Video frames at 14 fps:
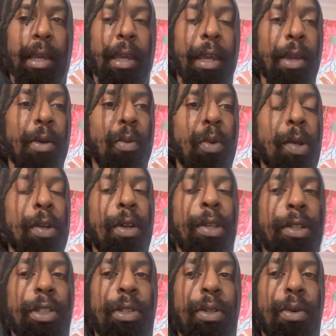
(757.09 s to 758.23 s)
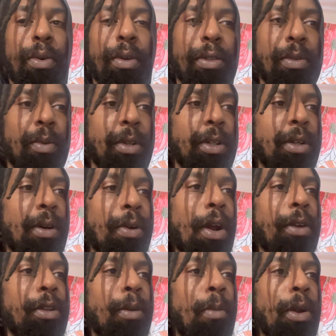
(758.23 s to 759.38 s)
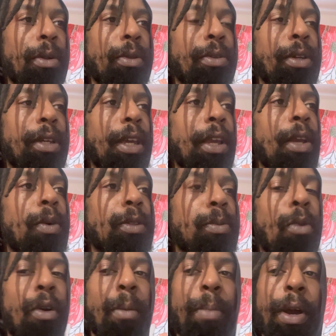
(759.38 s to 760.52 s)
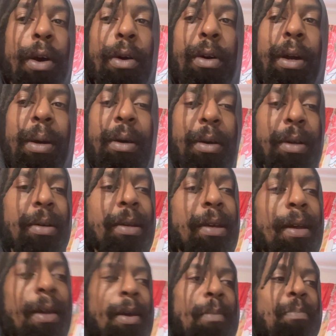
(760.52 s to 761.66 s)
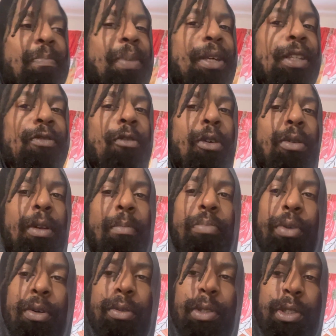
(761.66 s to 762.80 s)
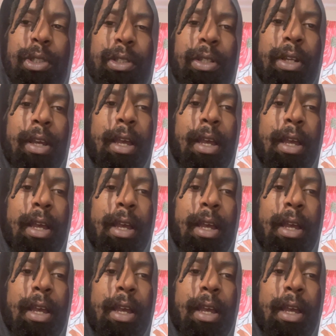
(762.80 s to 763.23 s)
And we know their stories where, Dr. Martin Luther King was more about a peaceful approach.